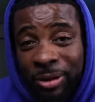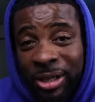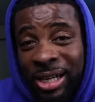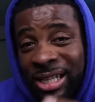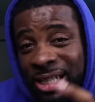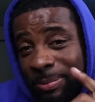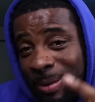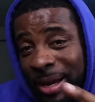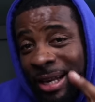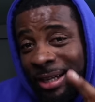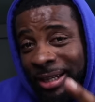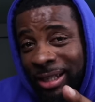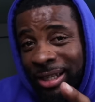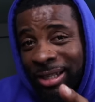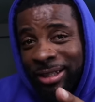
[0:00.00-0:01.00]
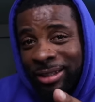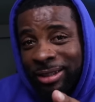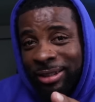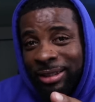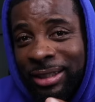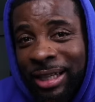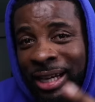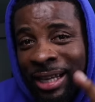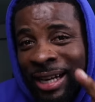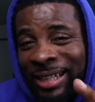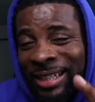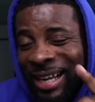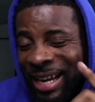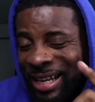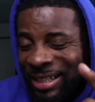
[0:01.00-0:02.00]
with a Hispanic lady, and at
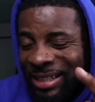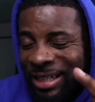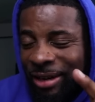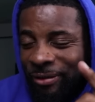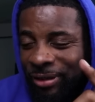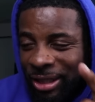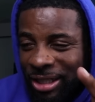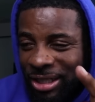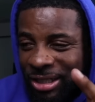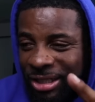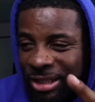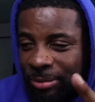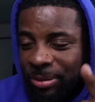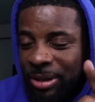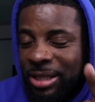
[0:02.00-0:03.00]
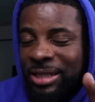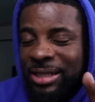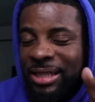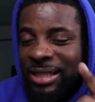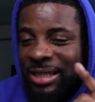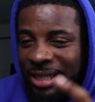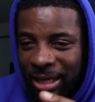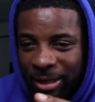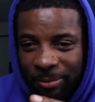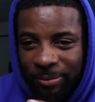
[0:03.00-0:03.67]
the end of that relationship, he's the same.